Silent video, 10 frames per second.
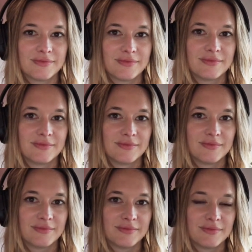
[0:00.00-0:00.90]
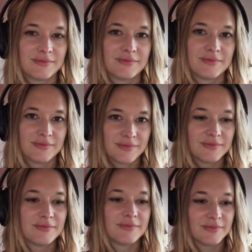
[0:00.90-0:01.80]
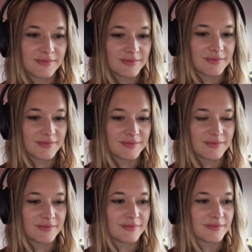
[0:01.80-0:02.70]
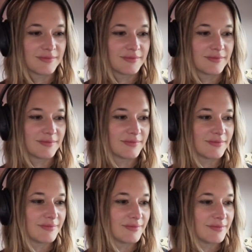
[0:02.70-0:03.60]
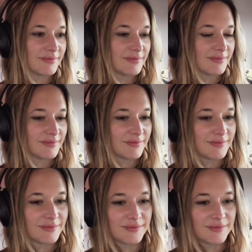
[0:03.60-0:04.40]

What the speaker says: The person shown says nothing.